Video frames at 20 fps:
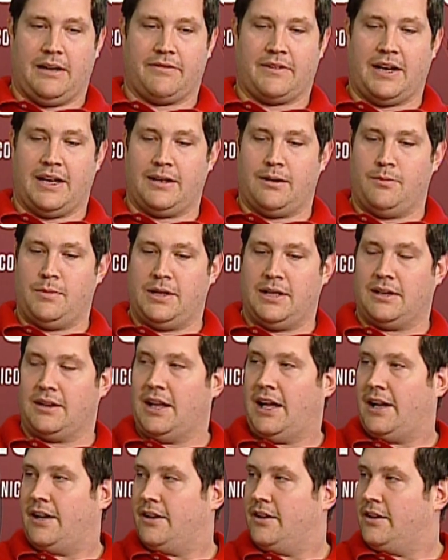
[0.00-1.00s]
gotten to meet a
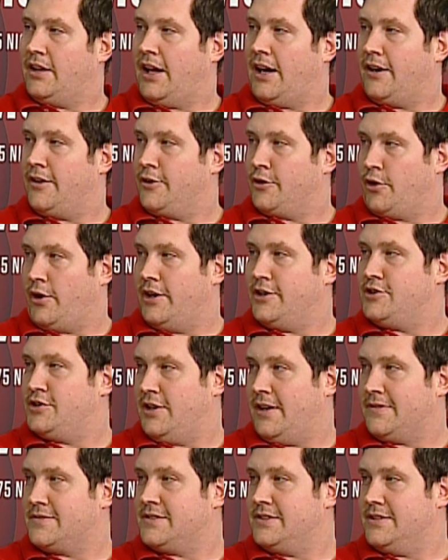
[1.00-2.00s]
lot of the great
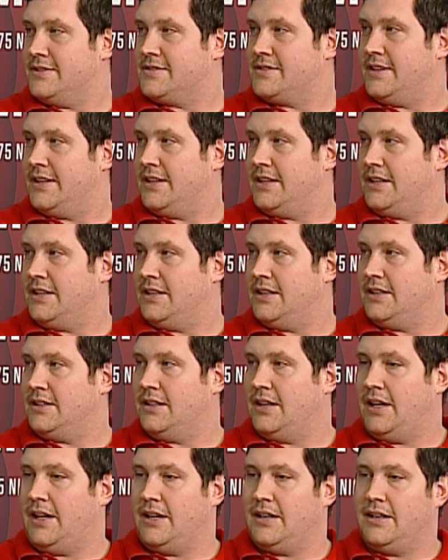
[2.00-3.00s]
chefs in the city,
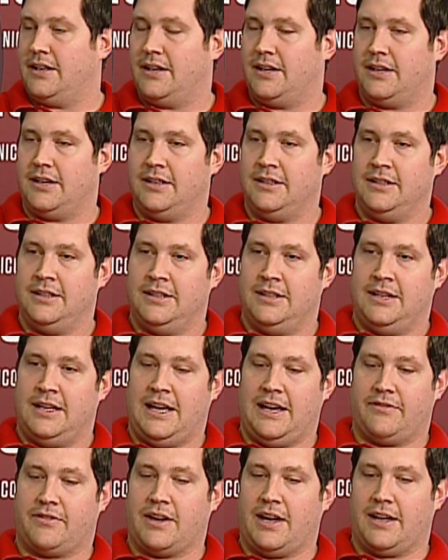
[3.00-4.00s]
and
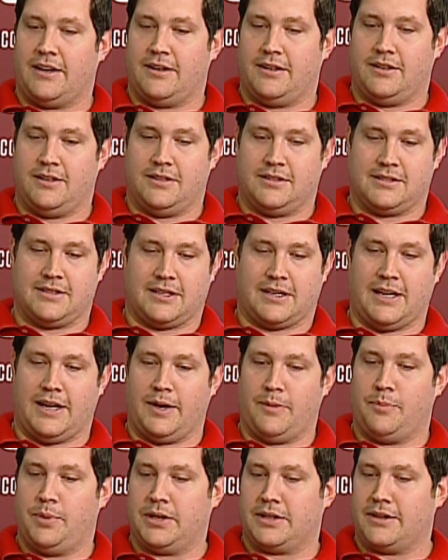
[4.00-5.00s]
have gotten to kind
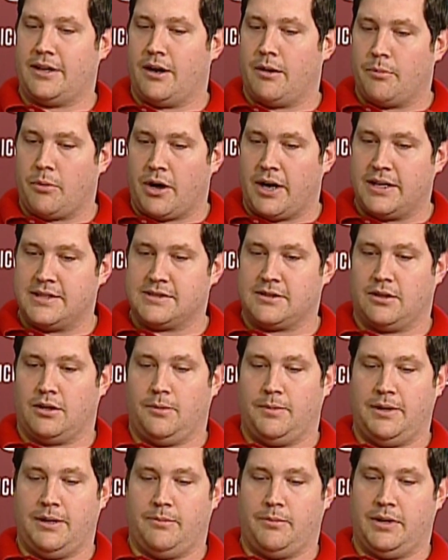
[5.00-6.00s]
of pick their brains a little
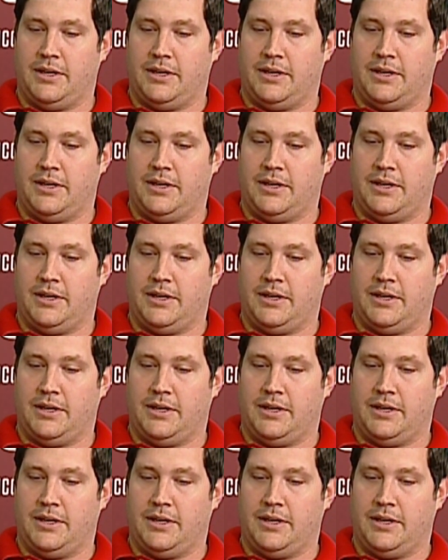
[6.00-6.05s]
bit.